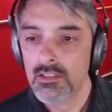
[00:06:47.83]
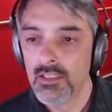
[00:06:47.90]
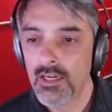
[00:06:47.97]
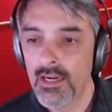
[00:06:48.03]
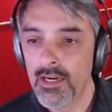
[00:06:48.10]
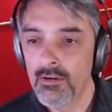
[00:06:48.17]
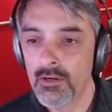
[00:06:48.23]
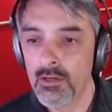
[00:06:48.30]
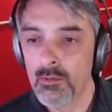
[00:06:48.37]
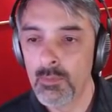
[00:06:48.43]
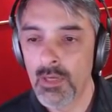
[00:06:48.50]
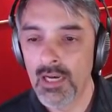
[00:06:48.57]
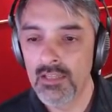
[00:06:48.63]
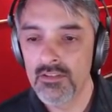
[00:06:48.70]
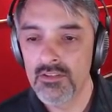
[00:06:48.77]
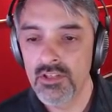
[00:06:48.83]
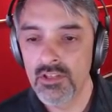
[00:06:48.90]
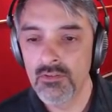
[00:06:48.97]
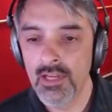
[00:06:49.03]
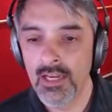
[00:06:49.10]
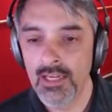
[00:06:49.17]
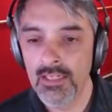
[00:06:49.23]
Aerobots
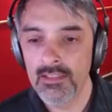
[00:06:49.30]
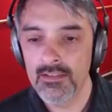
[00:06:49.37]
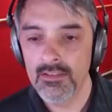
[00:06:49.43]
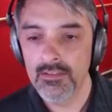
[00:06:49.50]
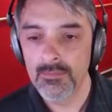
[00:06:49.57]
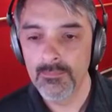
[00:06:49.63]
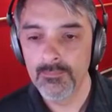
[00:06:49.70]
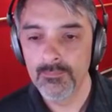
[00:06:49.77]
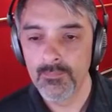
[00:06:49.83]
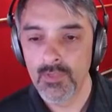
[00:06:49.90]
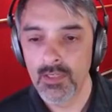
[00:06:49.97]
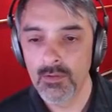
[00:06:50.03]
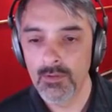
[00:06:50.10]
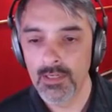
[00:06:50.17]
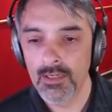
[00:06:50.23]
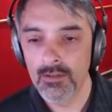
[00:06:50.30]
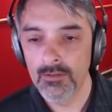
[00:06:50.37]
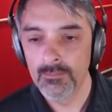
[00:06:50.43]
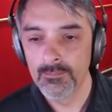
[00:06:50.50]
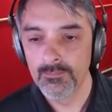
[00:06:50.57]
Unite. Here we go.